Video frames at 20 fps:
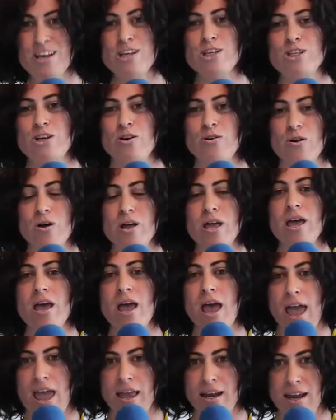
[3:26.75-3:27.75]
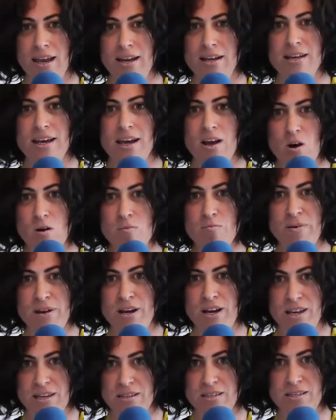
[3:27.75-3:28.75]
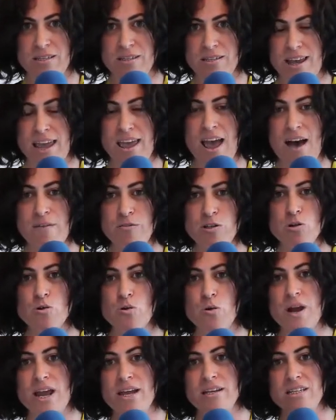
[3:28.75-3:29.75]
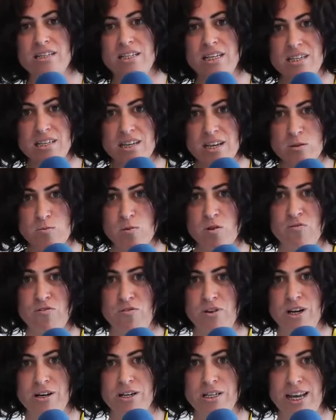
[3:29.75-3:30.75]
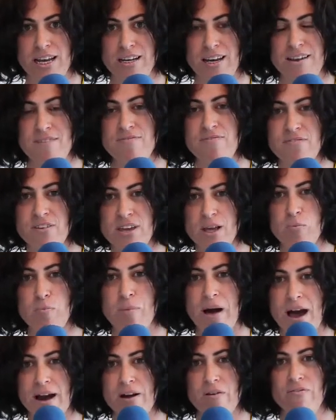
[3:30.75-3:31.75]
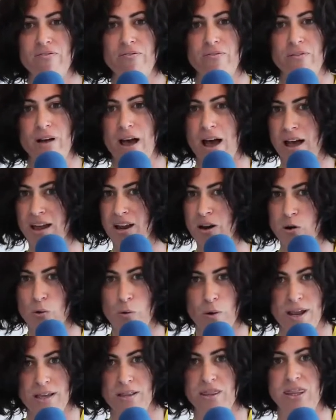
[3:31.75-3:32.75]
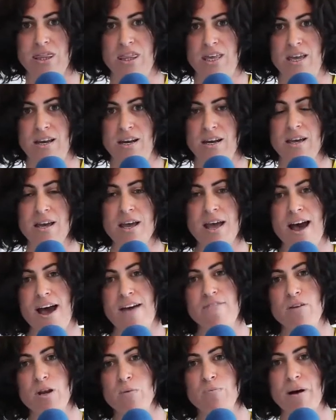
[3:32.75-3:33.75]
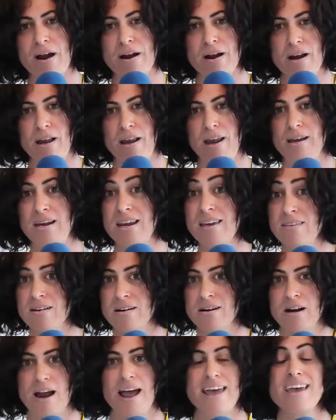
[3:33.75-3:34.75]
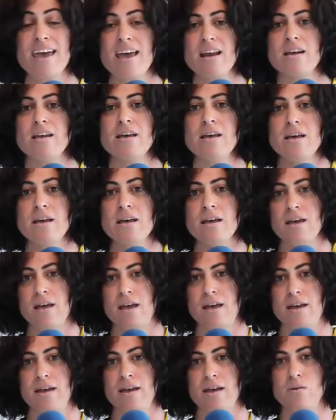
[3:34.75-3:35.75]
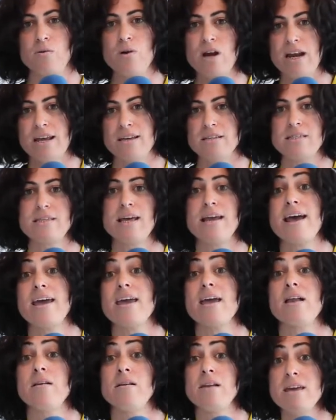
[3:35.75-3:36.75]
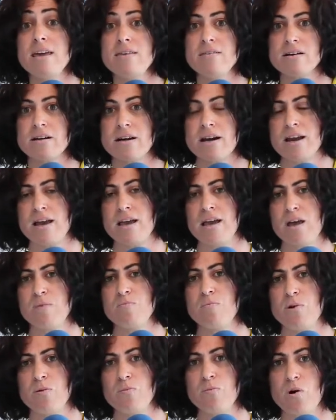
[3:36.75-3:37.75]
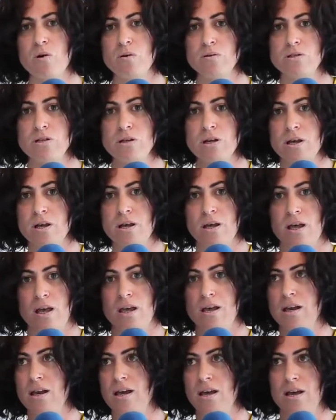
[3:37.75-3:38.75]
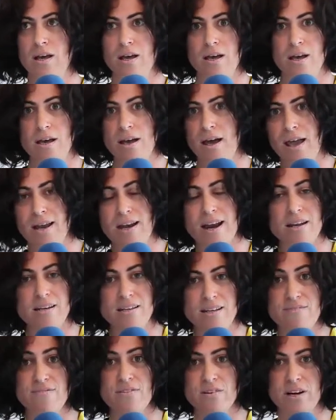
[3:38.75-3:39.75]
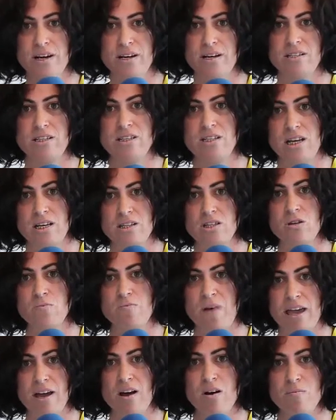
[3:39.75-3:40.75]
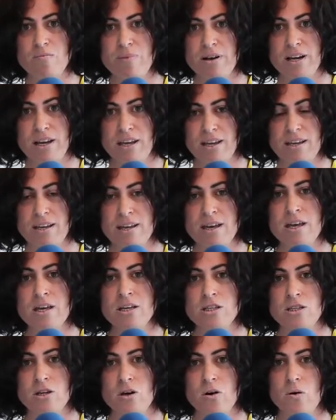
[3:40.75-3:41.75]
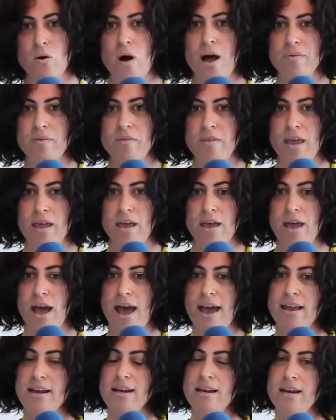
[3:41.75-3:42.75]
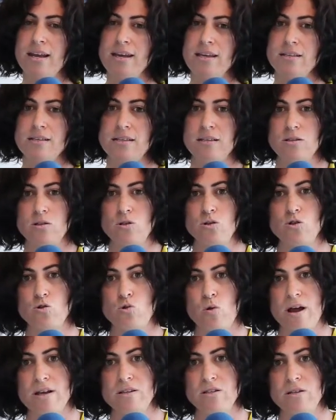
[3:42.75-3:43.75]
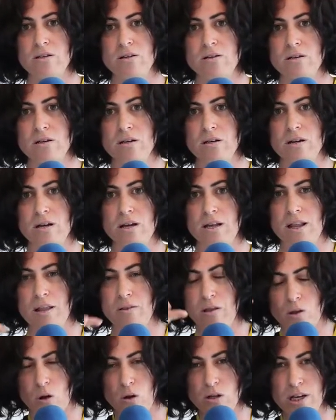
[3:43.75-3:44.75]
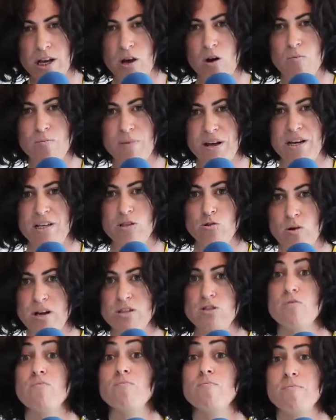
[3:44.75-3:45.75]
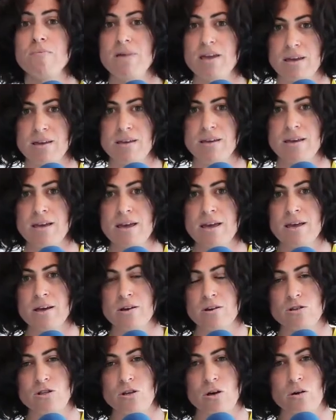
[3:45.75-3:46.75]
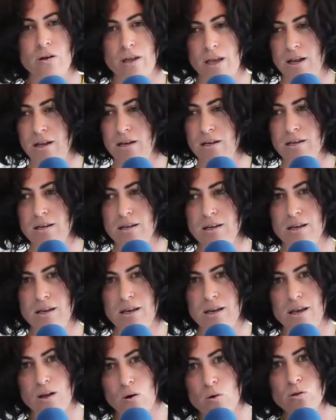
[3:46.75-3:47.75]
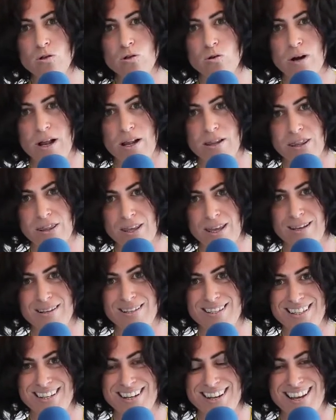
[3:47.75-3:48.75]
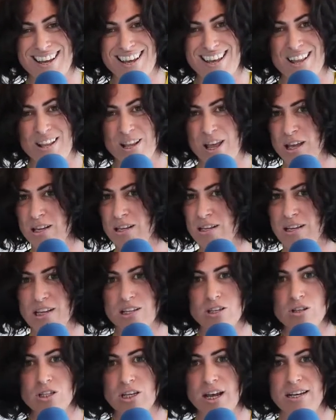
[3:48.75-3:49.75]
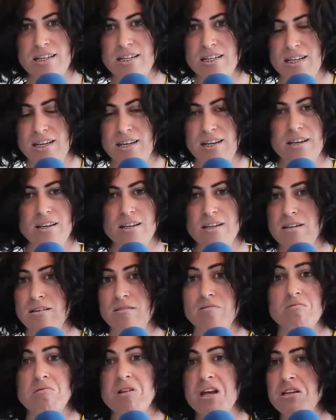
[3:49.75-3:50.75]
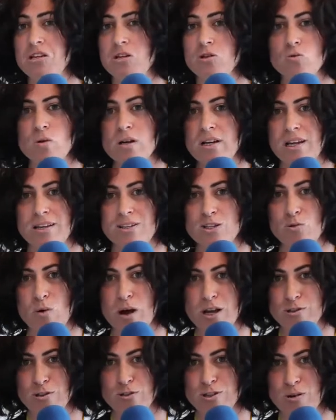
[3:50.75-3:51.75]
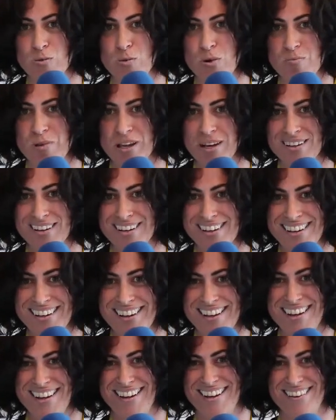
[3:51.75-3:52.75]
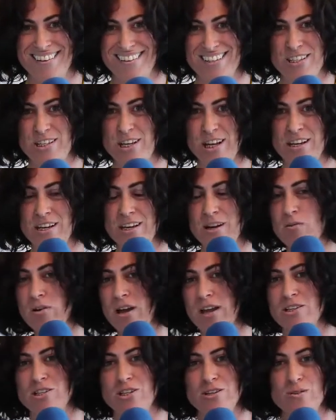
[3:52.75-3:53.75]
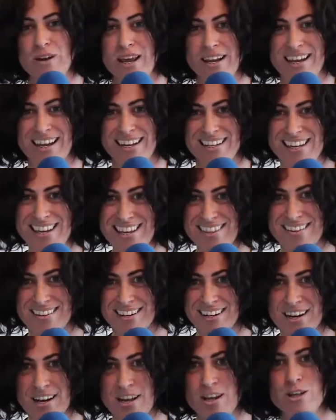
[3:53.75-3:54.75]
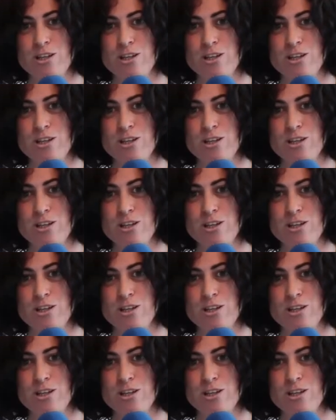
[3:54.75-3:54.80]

So in, in the companies, they have to create this atmosphere that I feel part of a great thing. I feel part of a leader. I can uh, release that I am leader and I can promote in a, in a different stage of my company. So uh, I need to trust on, uh, all the company trust on me, because in the cultural things, the, the society, they usually trust on the women because they look at you like a leader.